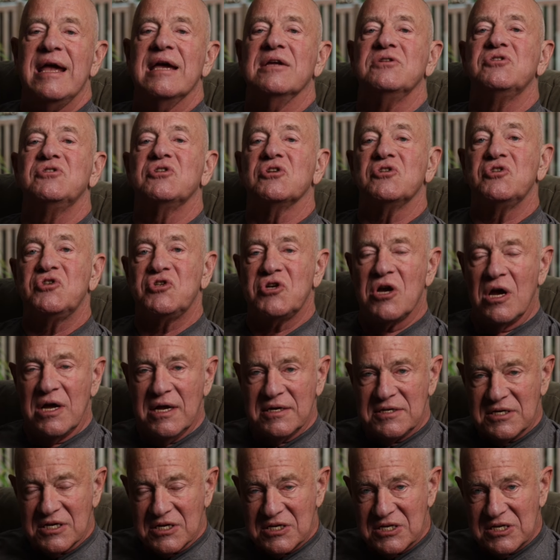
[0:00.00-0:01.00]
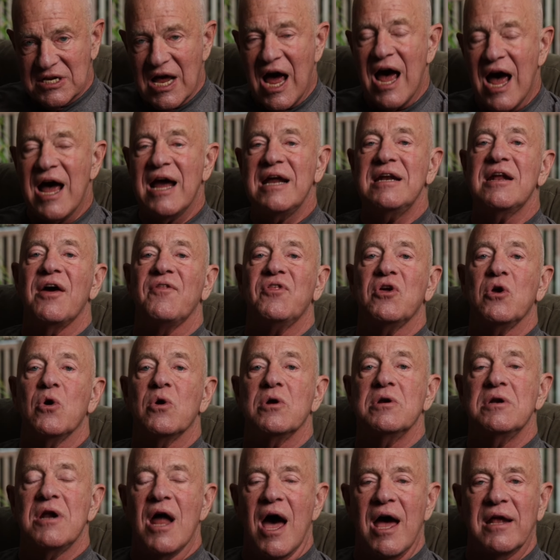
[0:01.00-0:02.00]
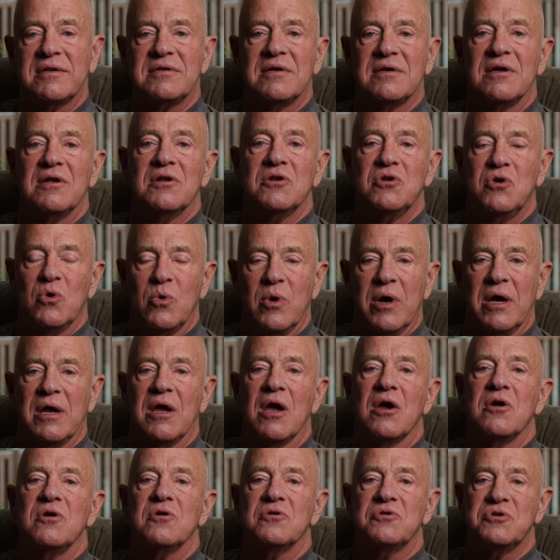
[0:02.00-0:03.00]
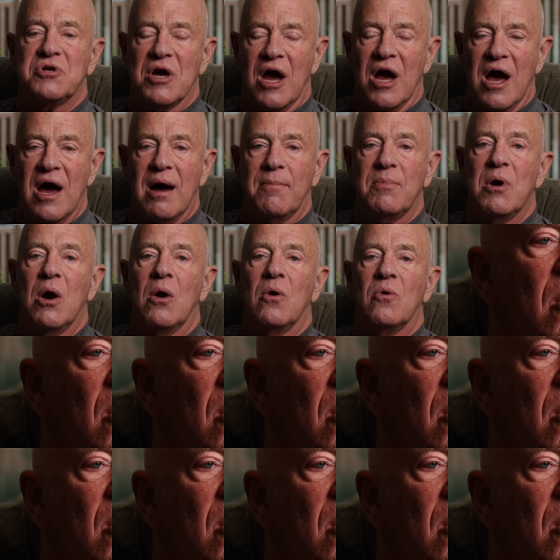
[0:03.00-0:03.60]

It's a sign that you are not doing your job